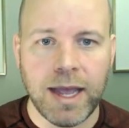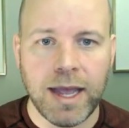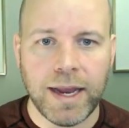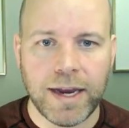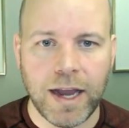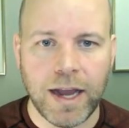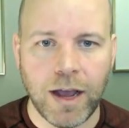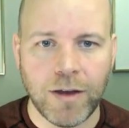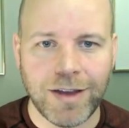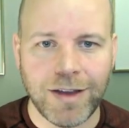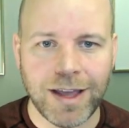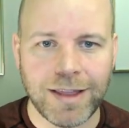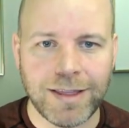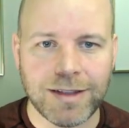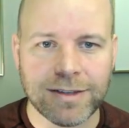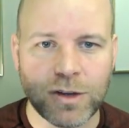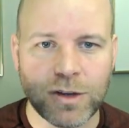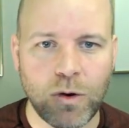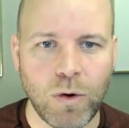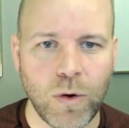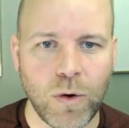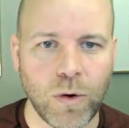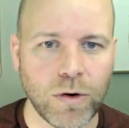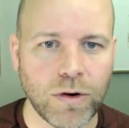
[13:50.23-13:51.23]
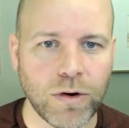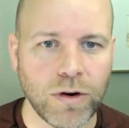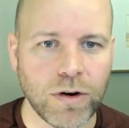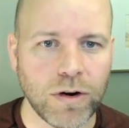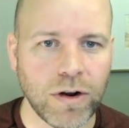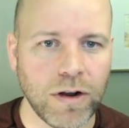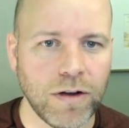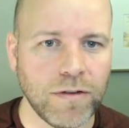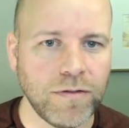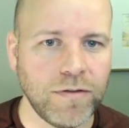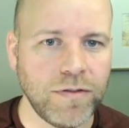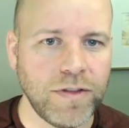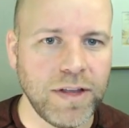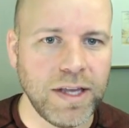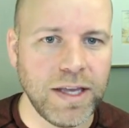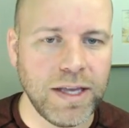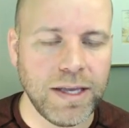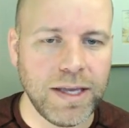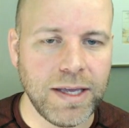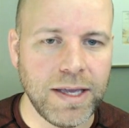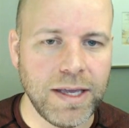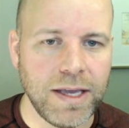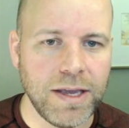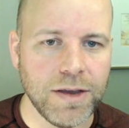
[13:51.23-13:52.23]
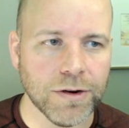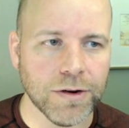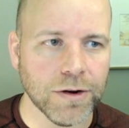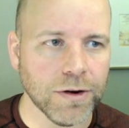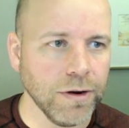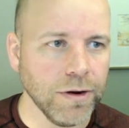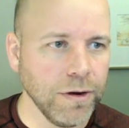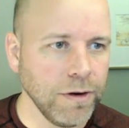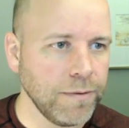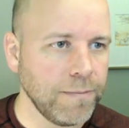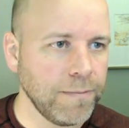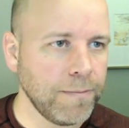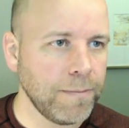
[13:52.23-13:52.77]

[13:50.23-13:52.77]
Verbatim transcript: now I've got this corner of the ear.